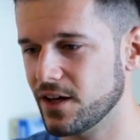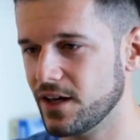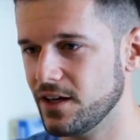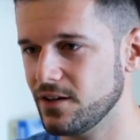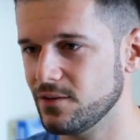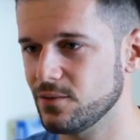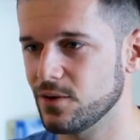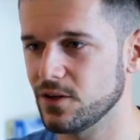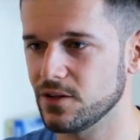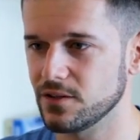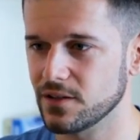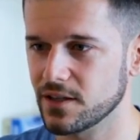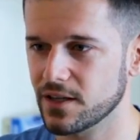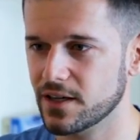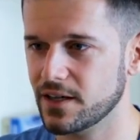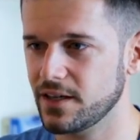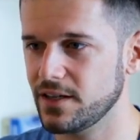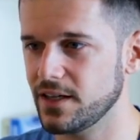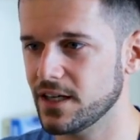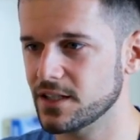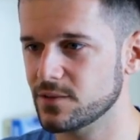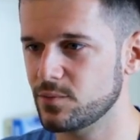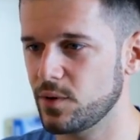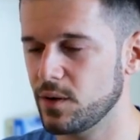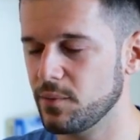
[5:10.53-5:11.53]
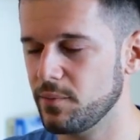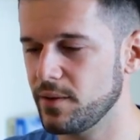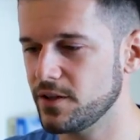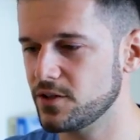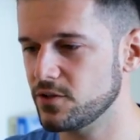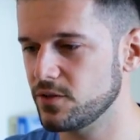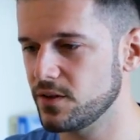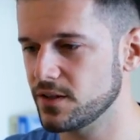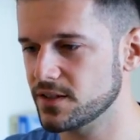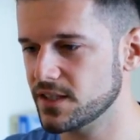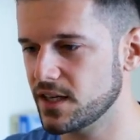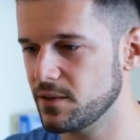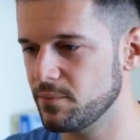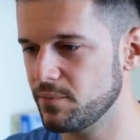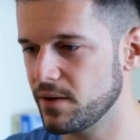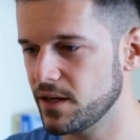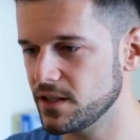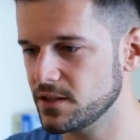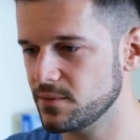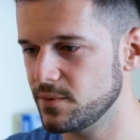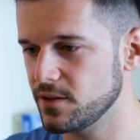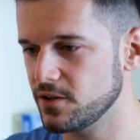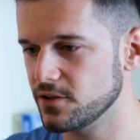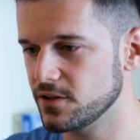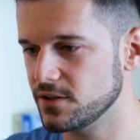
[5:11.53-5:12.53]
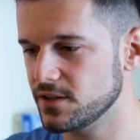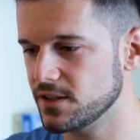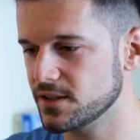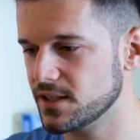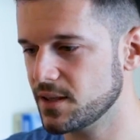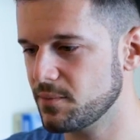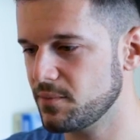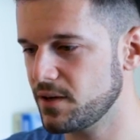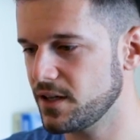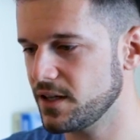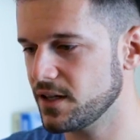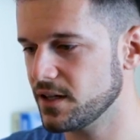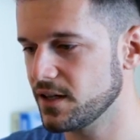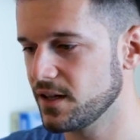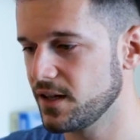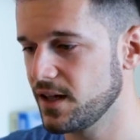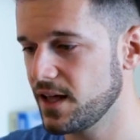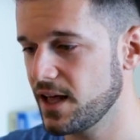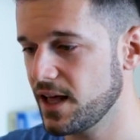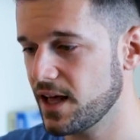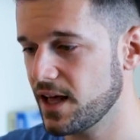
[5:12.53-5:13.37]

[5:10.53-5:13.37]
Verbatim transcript: Okay, well, he just bring me to the same page because it's the same link.